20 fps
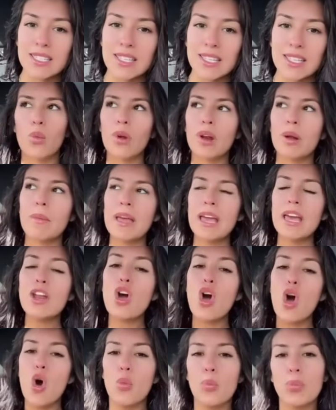When a man
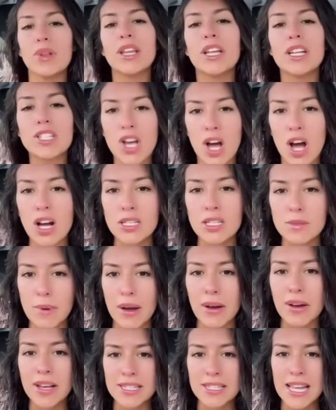openly talks
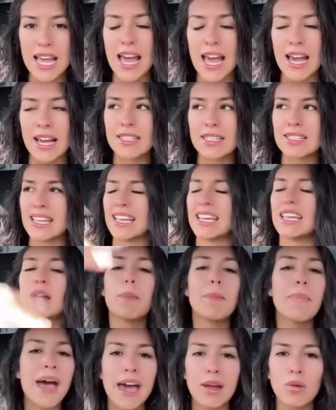about his ex, like in a
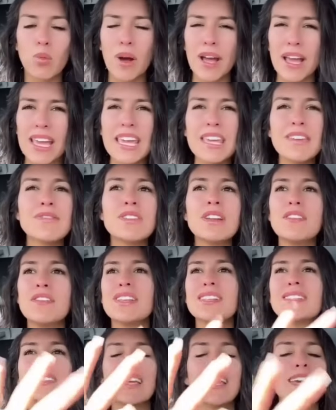bad way, even if
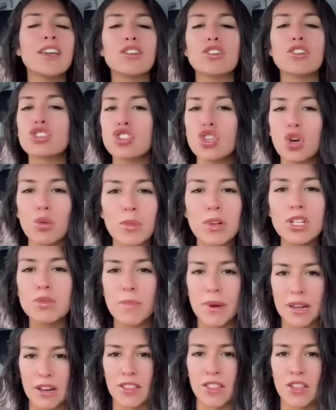he's saying you're so much
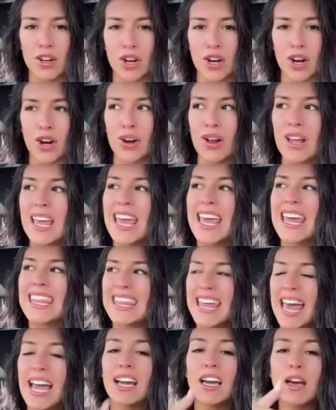better than her,
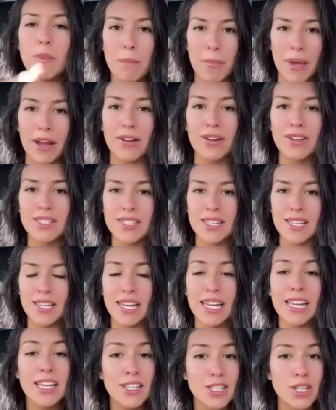that comparison
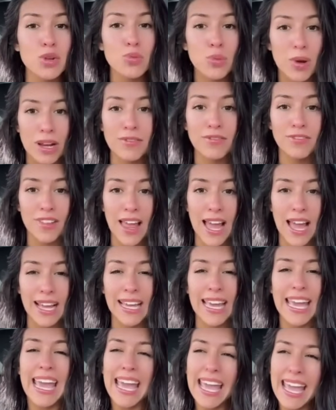is a red flag,
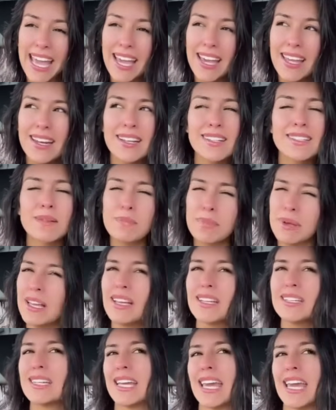and it's a big
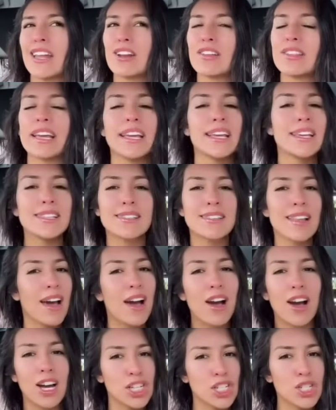indicator that he's not
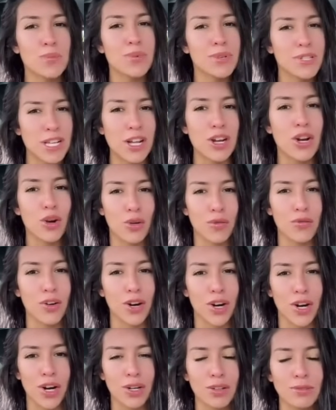100% over
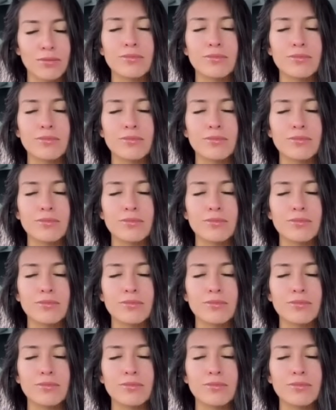her.